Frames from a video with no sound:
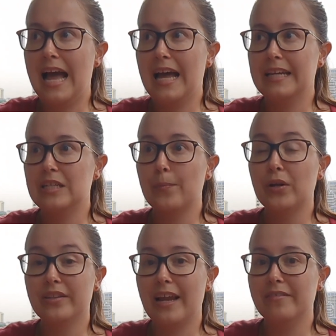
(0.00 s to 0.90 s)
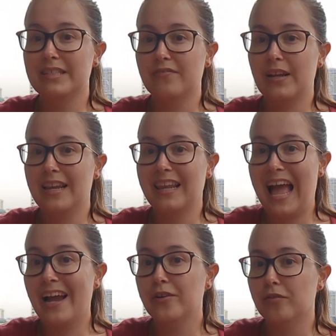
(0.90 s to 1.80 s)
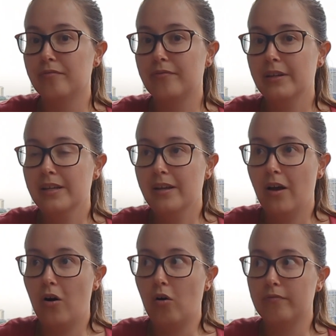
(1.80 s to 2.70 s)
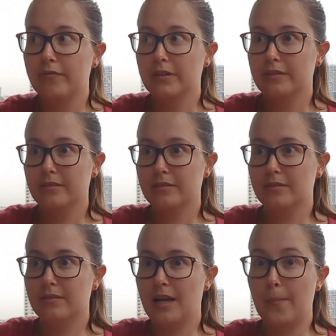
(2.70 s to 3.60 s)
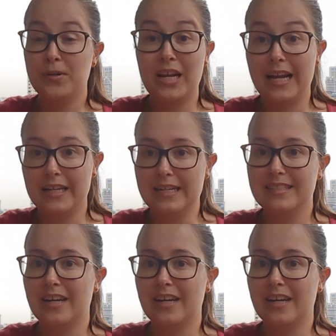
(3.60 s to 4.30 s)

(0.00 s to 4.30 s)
and but there is a, a lack of of protagonist.